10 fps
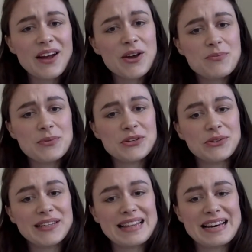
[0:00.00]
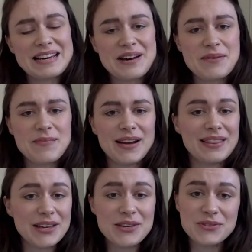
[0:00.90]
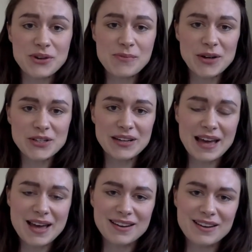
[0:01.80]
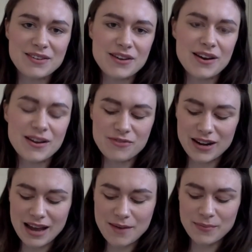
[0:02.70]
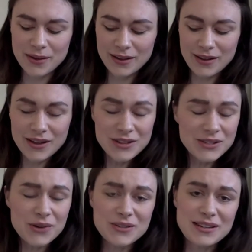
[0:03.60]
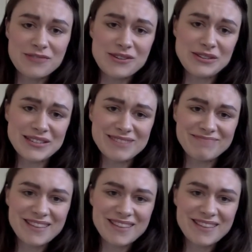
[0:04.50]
I hope you enjoyed that, and thank you so much again. I really am totally thrilled.